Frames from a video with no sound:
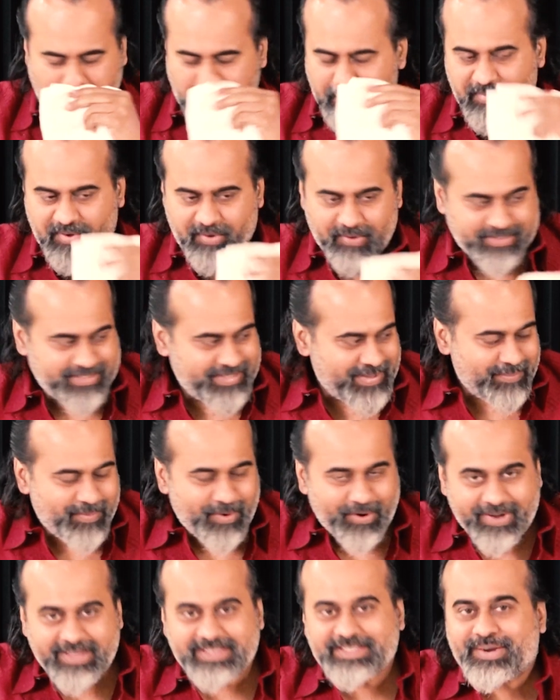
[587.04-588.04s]
Because their
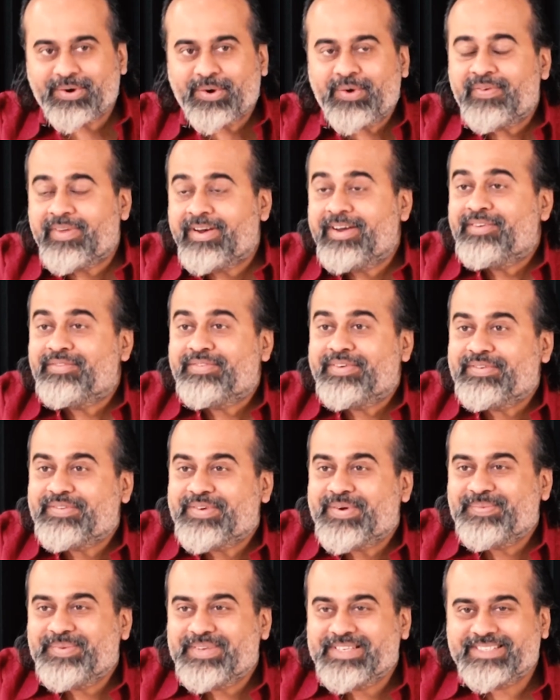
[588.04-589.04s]
bodies are not very different
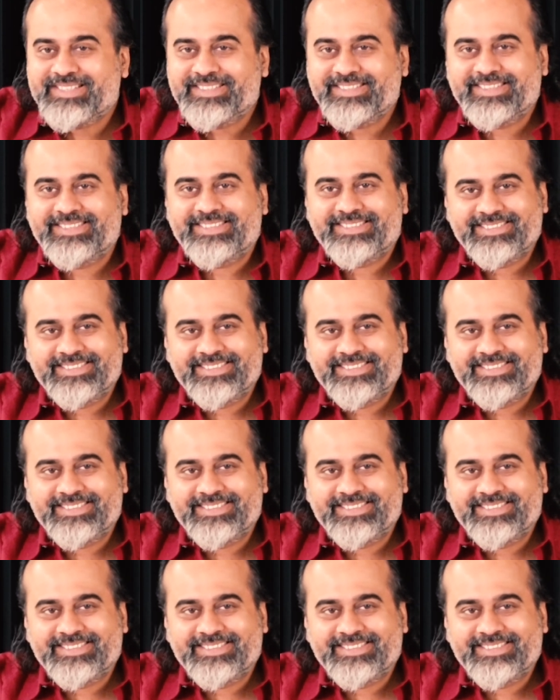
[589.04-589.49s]
from each other.